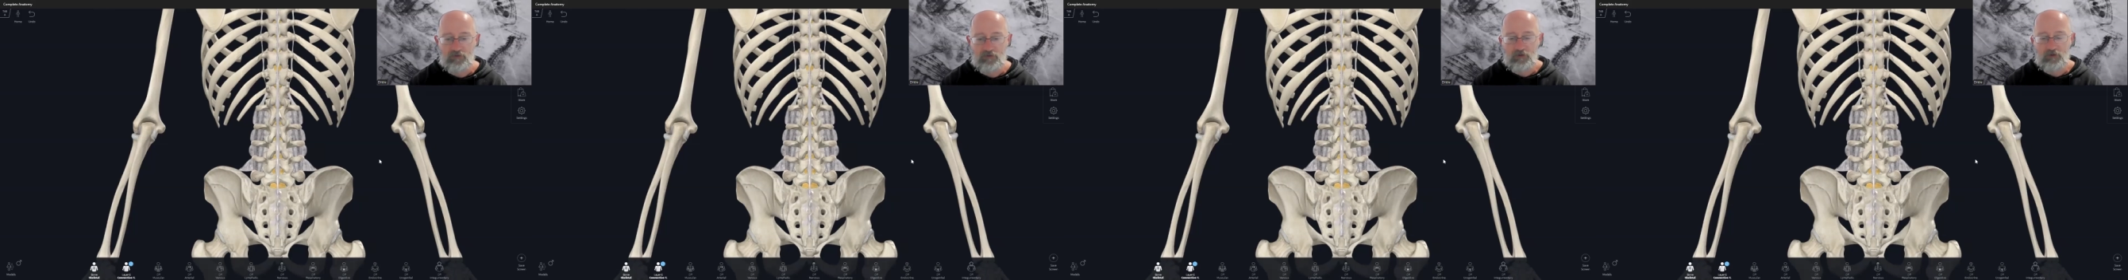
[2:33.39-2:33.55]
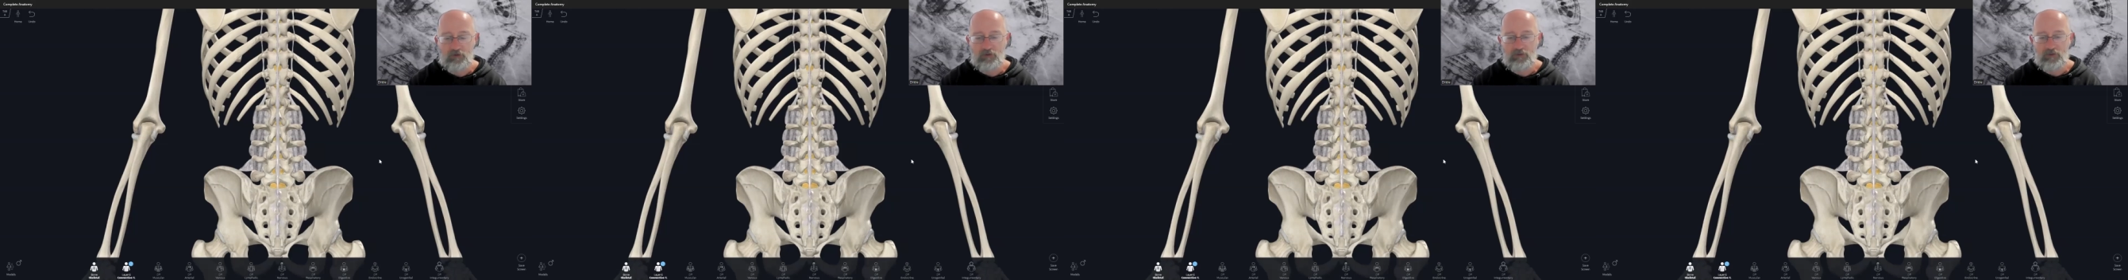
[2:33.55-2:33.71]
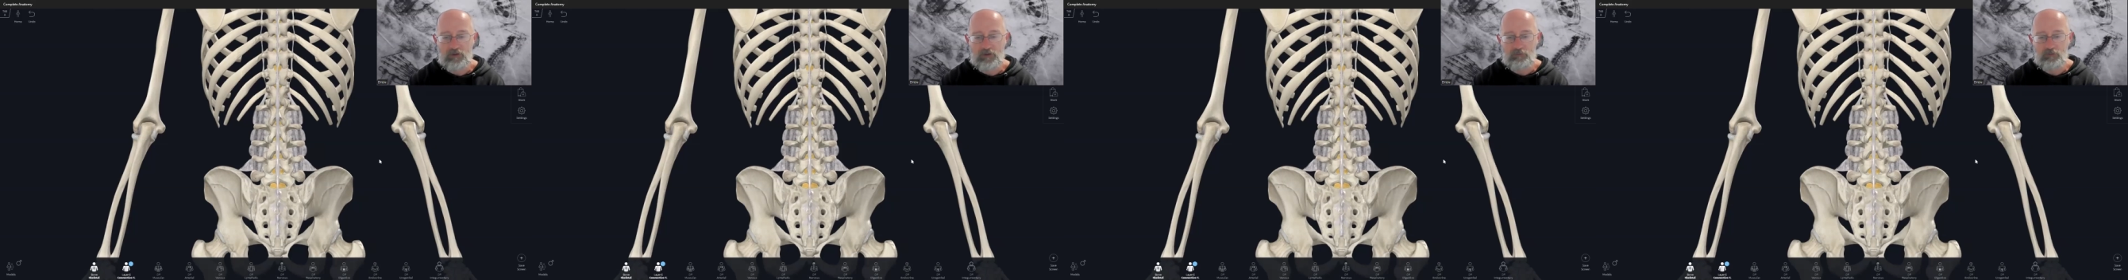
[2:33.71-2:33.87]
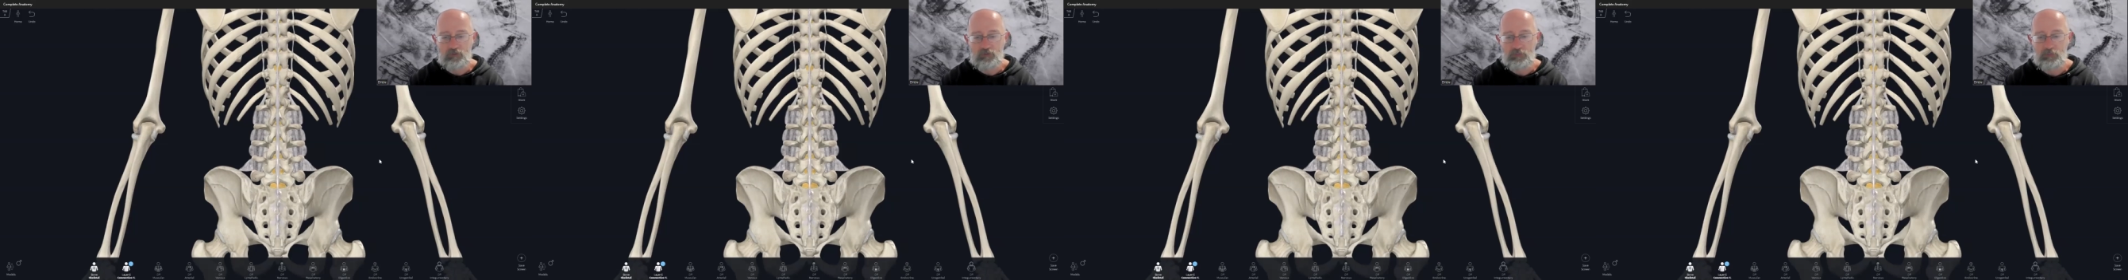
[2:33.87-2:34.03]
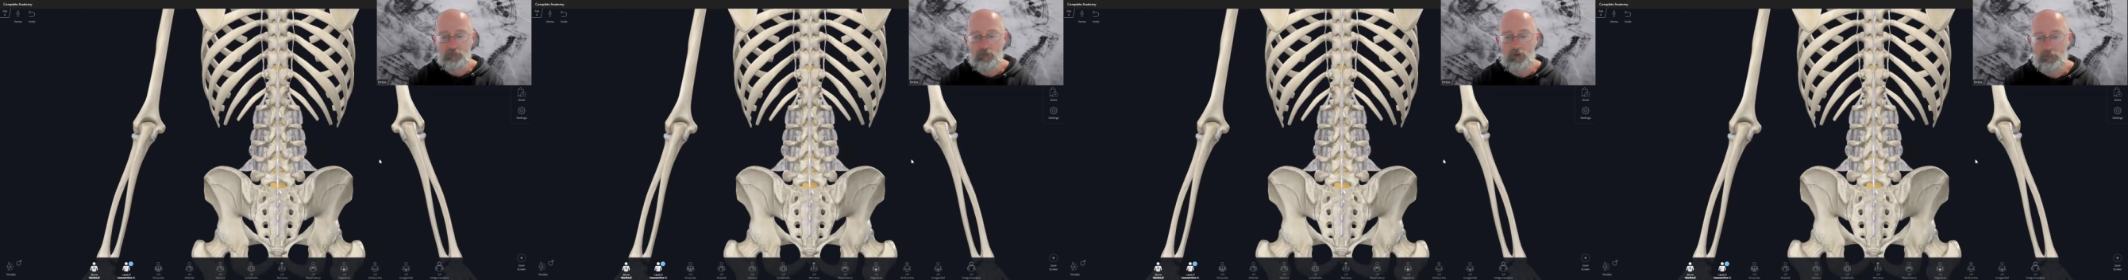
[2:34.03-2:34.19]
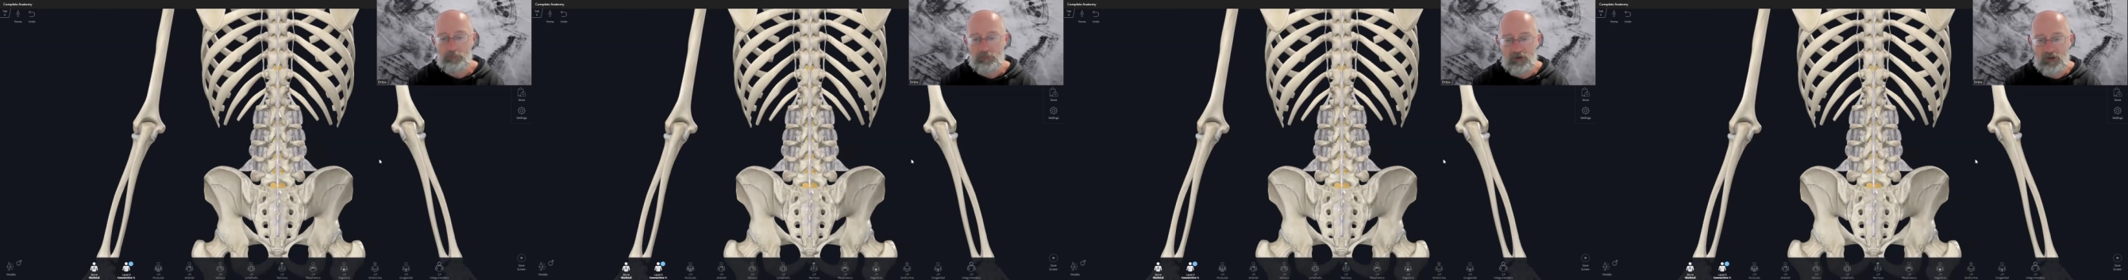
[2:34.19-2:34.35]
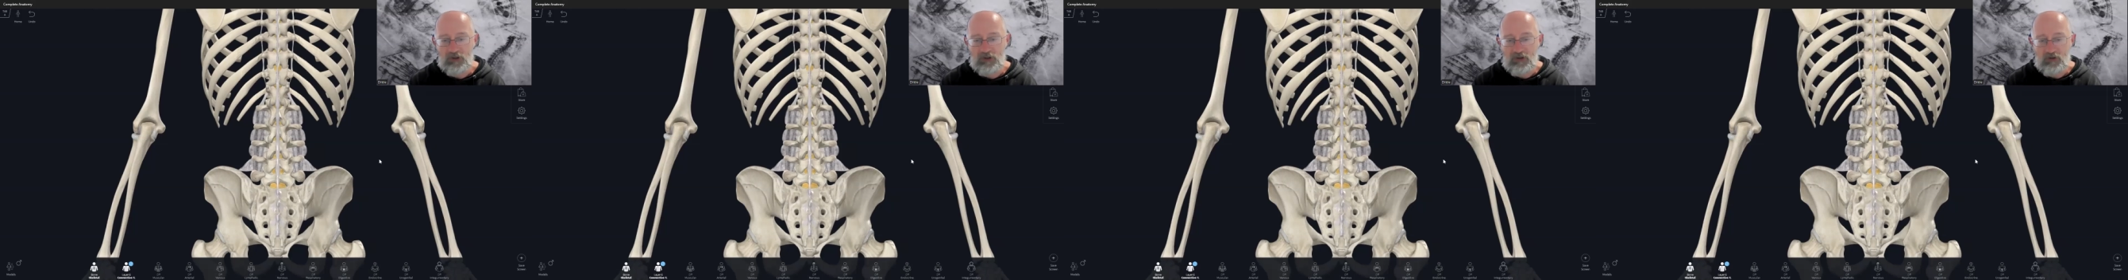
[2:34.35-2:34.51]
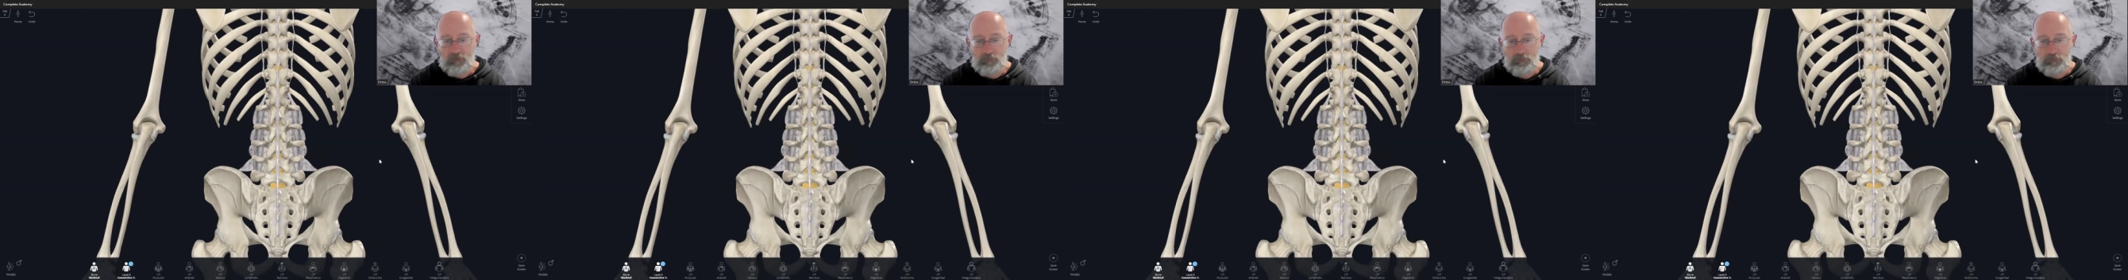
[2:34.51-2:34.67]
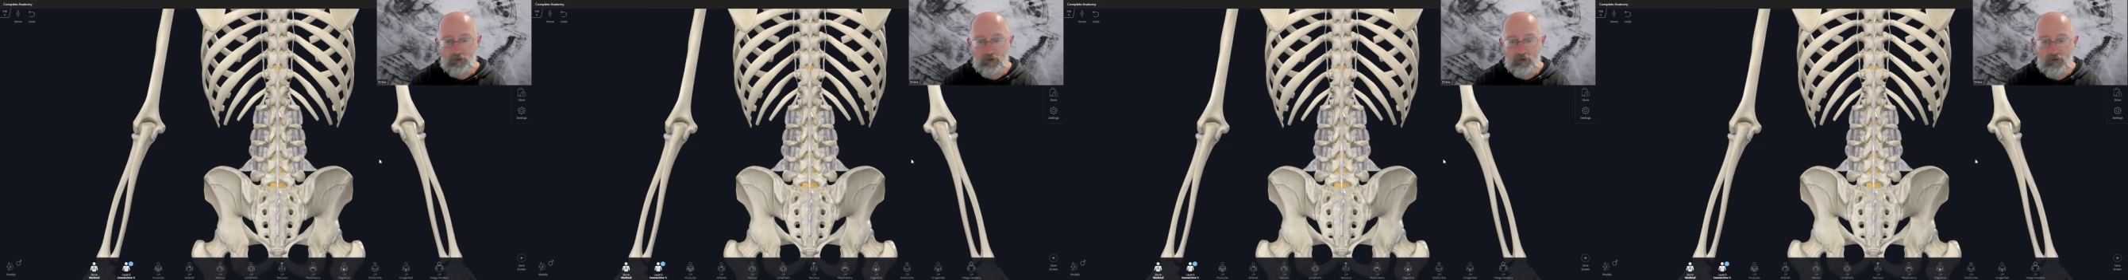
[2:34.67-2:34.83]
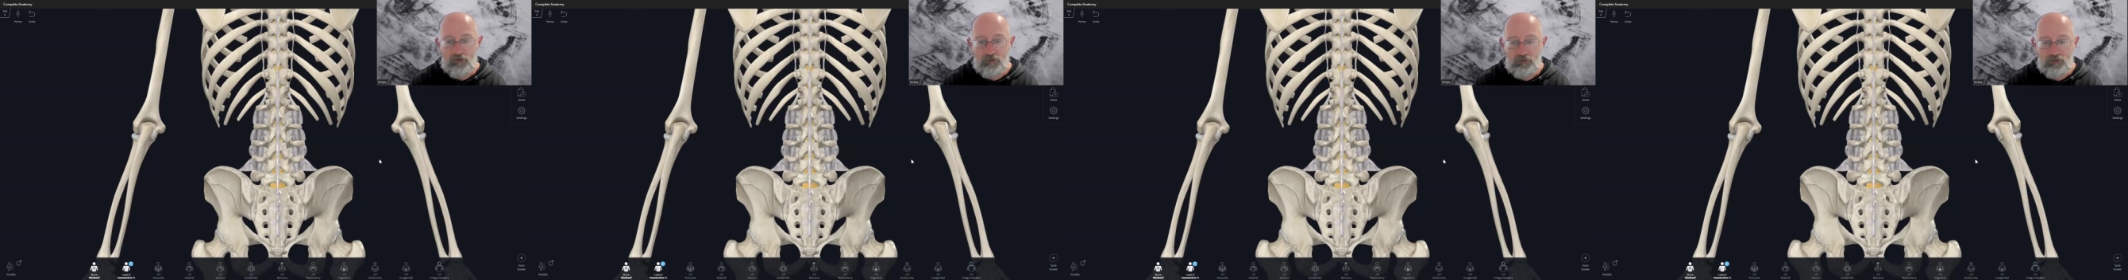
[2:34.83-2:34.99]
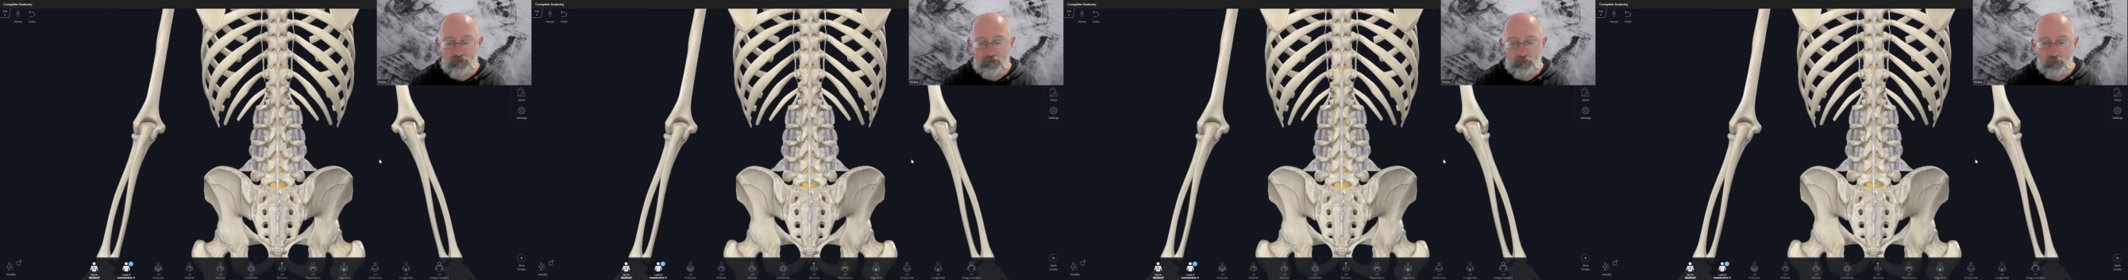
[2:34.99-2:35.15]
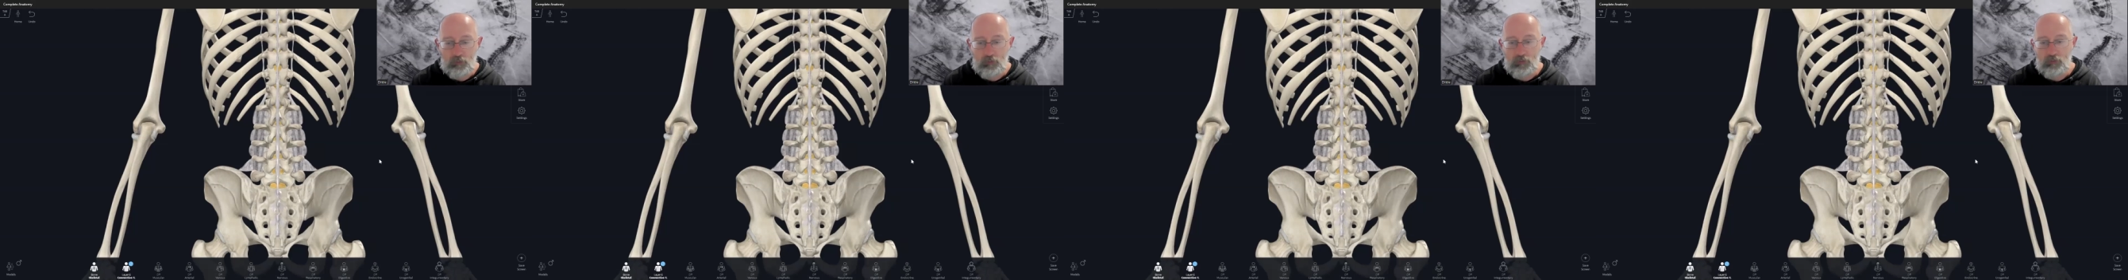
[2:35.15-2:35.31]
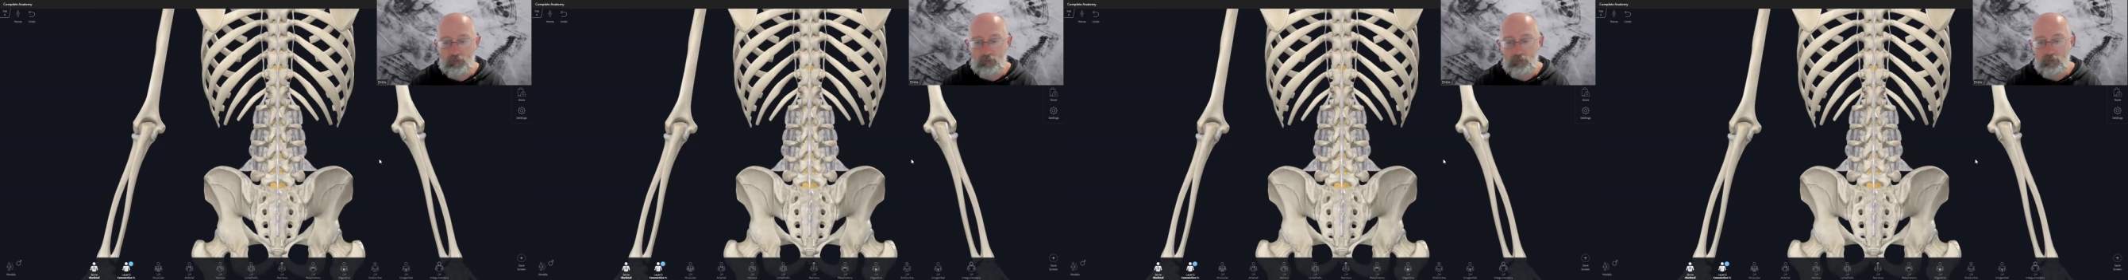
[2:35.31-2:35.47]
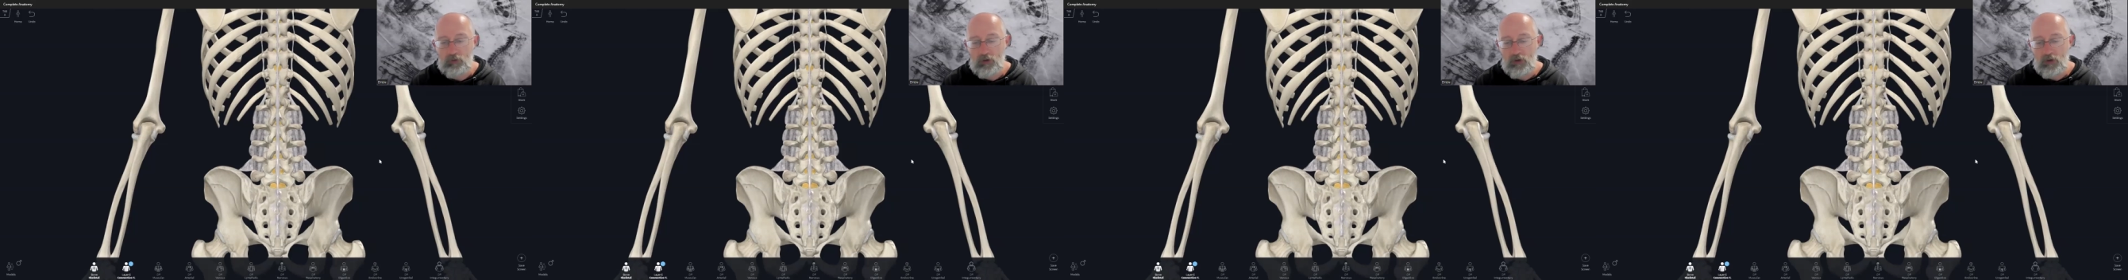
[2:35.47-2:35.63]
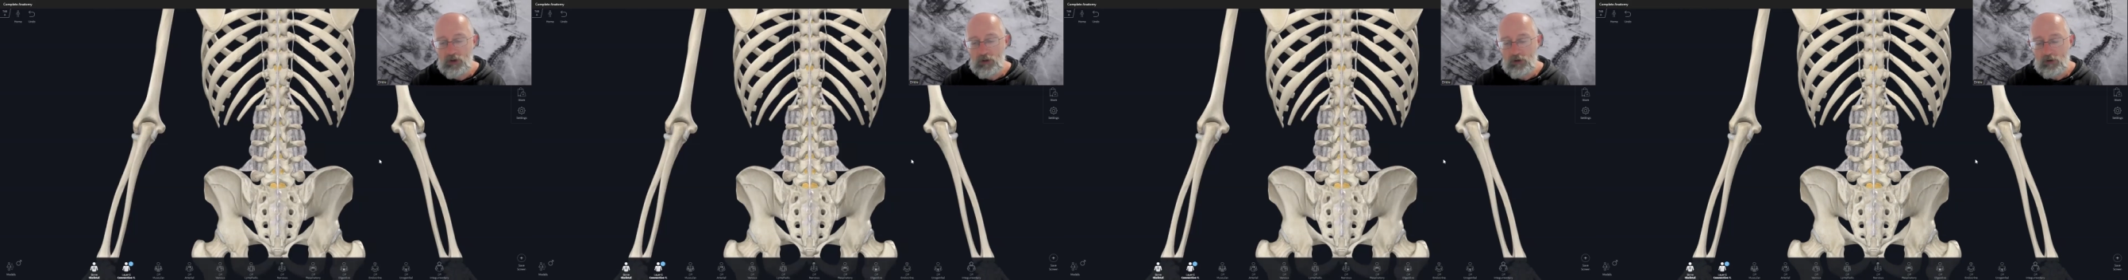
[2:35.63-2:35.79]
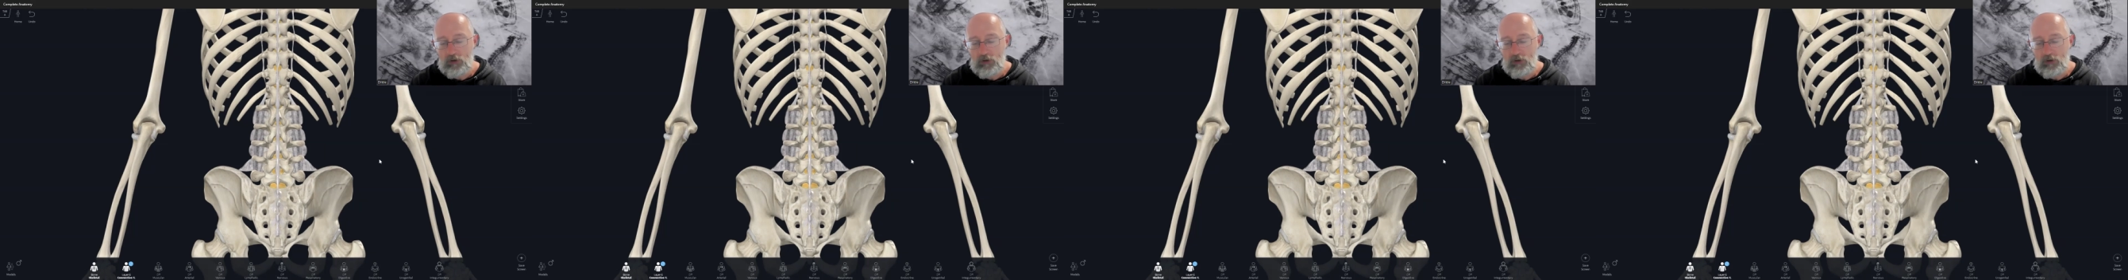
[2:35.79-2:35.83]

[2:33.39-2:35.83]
going on there which might predispose you or